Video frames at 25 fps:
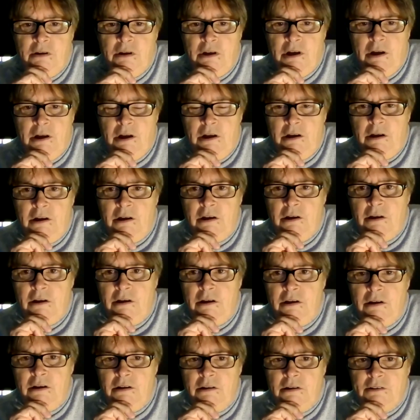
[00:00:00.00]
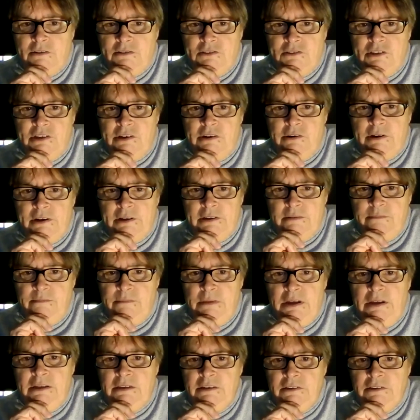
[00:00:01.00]
Sarah and
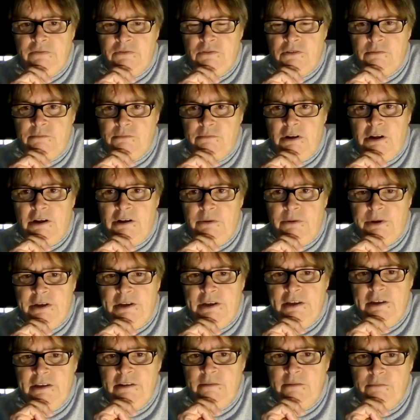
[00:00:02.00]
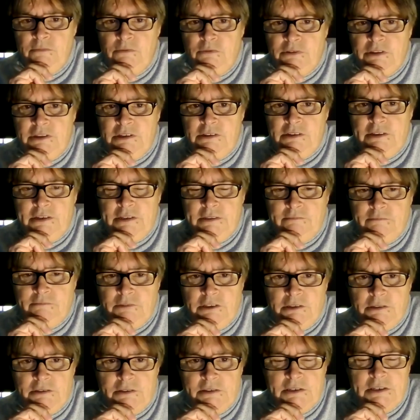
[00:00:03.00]
Mandy from OEM, that are,
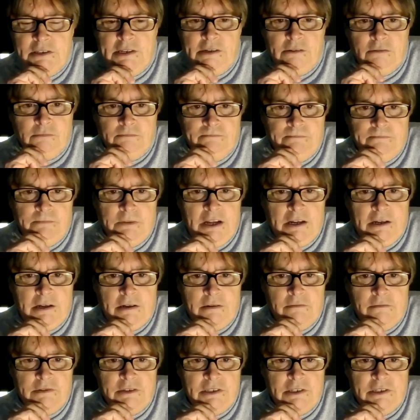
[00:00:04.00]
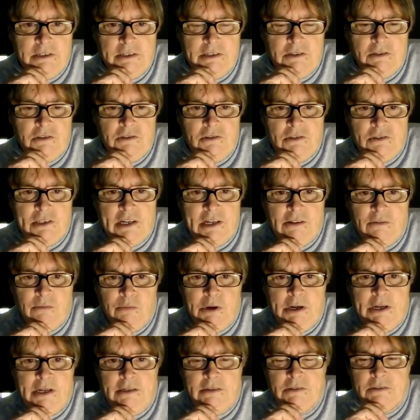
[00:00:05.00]
it's now Resilience New South
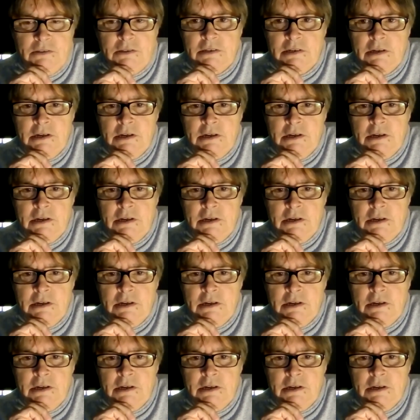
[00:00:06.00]
Wales.